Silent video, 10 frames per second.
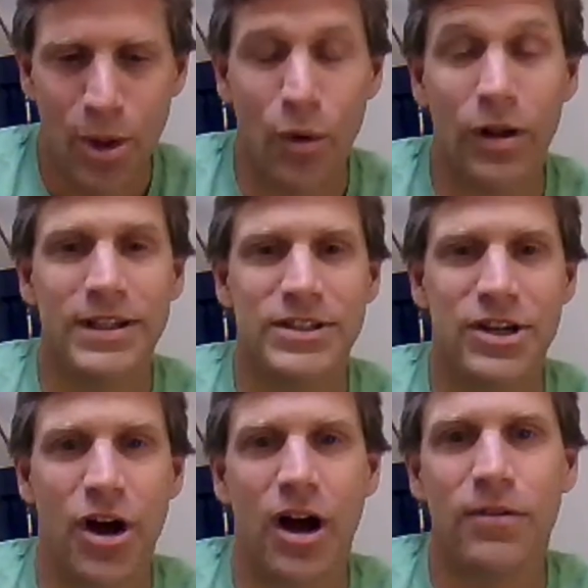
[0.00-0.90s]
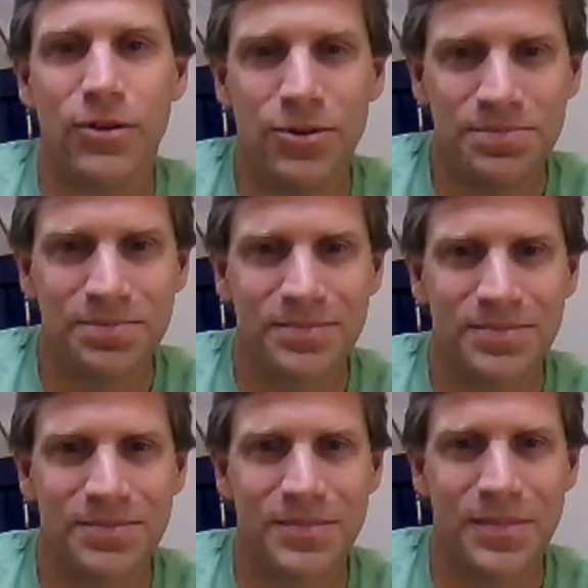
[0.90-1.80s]
Well, it's a novel
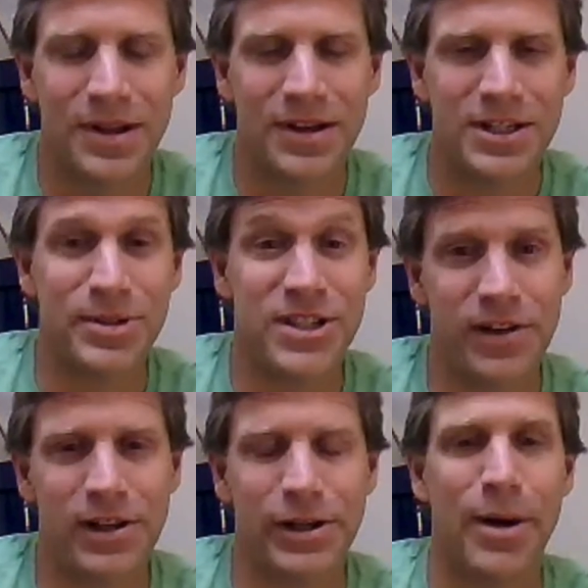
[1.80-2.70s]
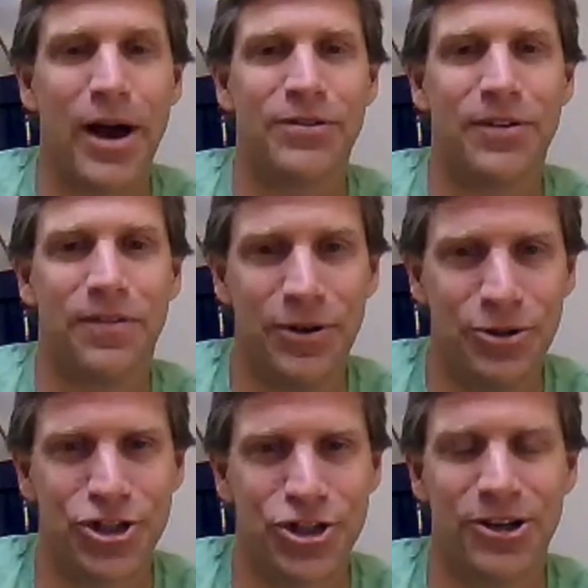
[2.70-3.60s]
uh, specifically about the
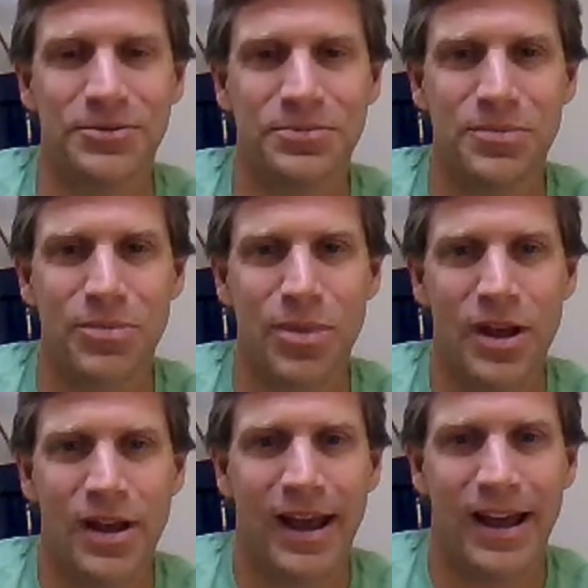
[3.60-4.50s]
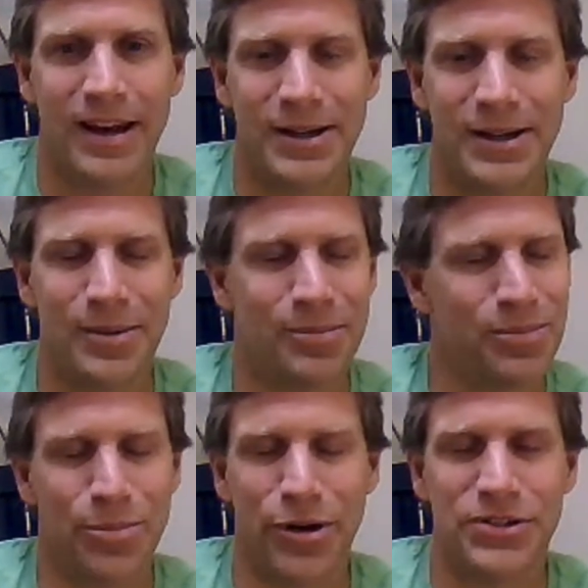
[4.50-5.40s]
future, and it uh,
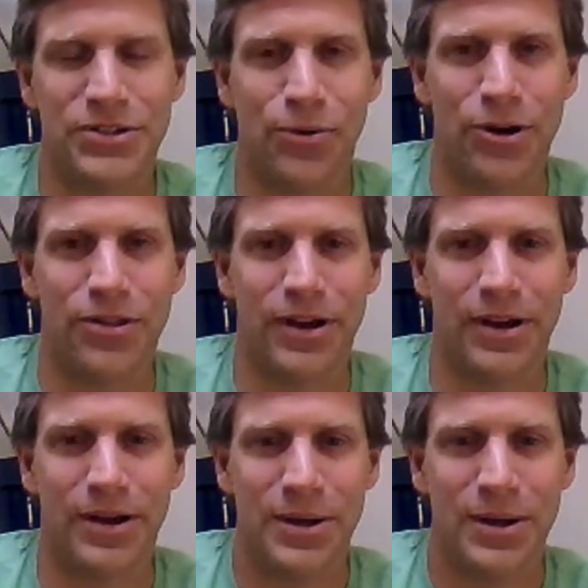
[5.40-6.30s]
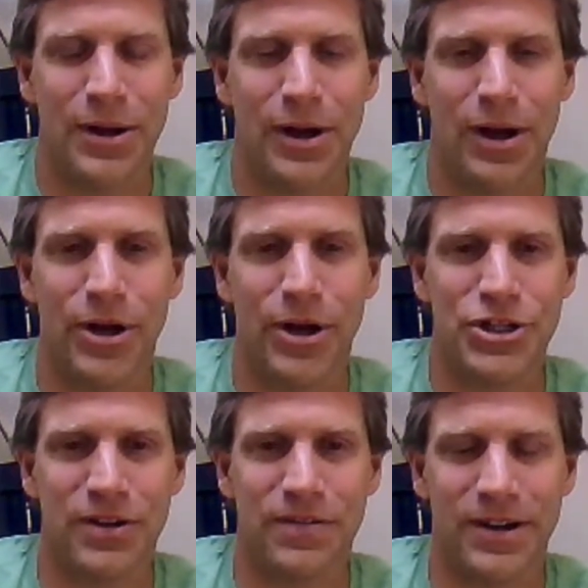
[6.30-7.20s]
brings forth a, uh, a bunch
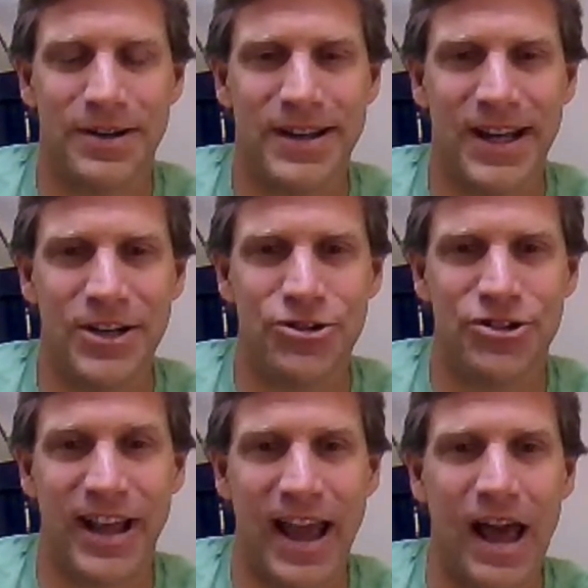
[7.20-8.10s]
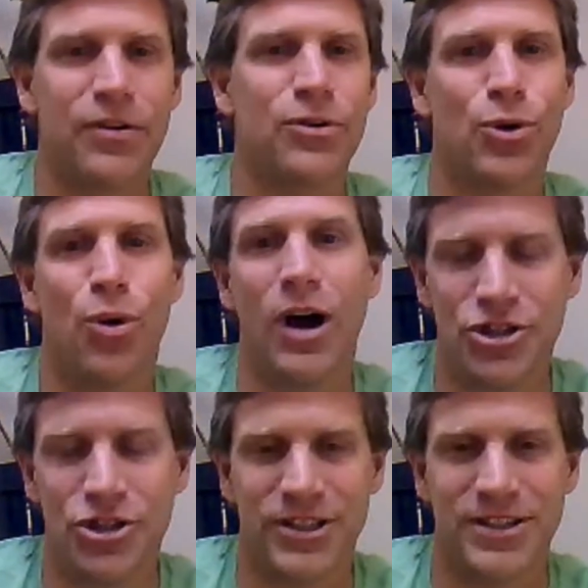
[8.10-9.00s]
of uh, interesting ethical
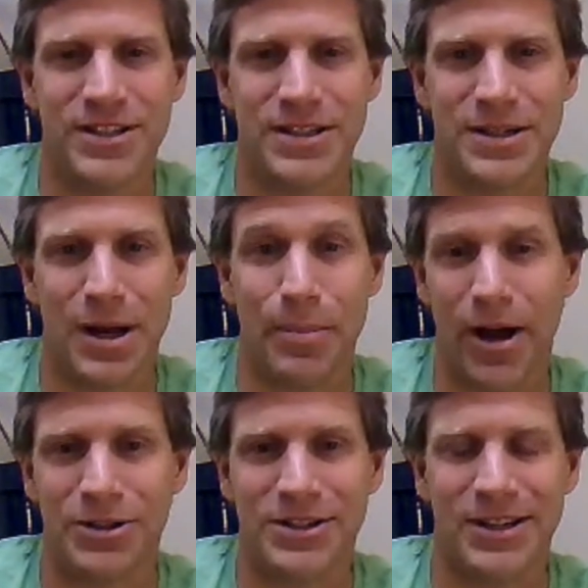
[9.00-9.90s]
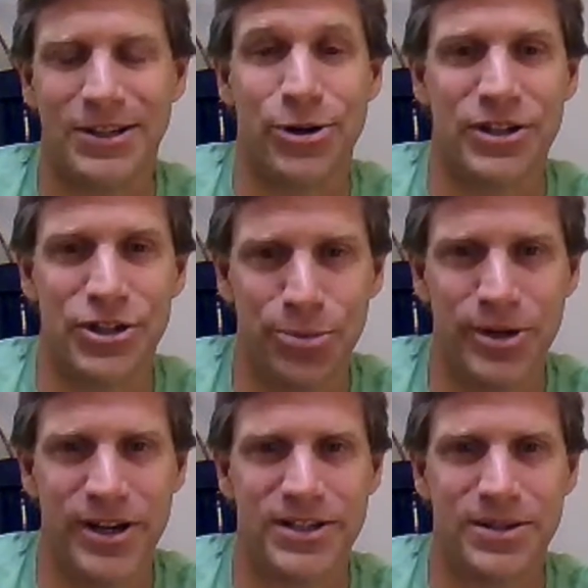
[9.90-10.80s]
questions about uh,
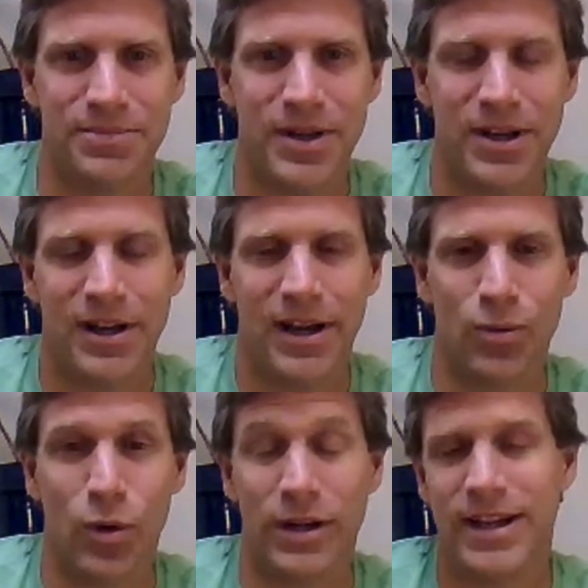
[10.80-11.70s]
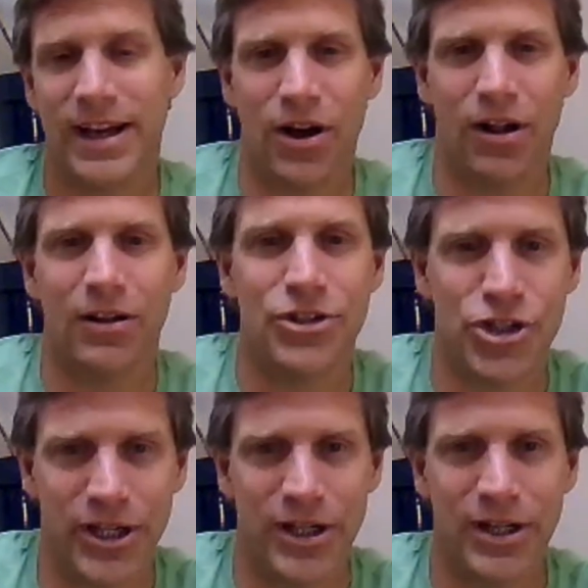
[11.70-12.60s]
transhumanism and what
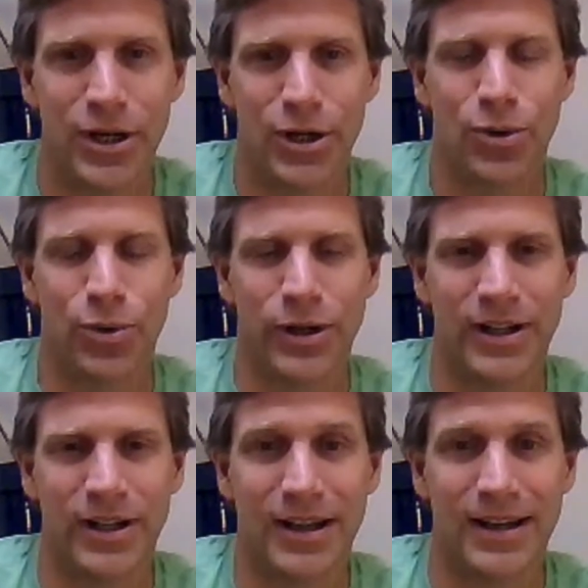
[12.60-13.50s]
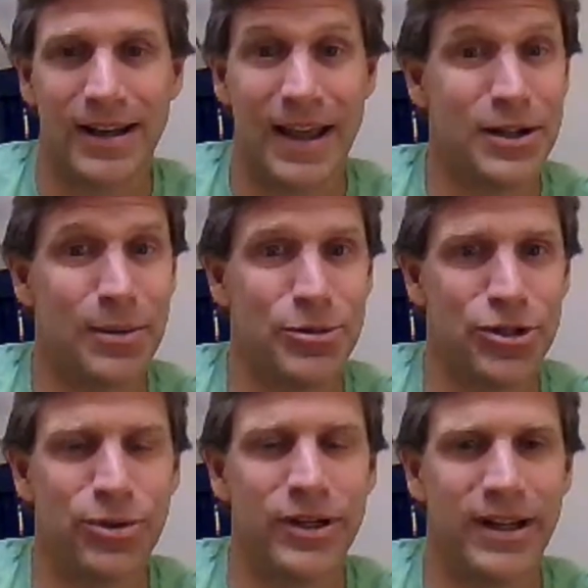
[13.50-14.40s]
technology will end up
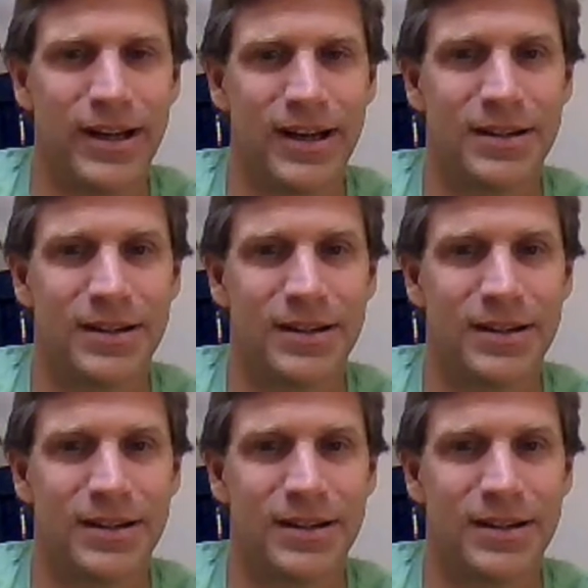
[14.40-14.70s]
doing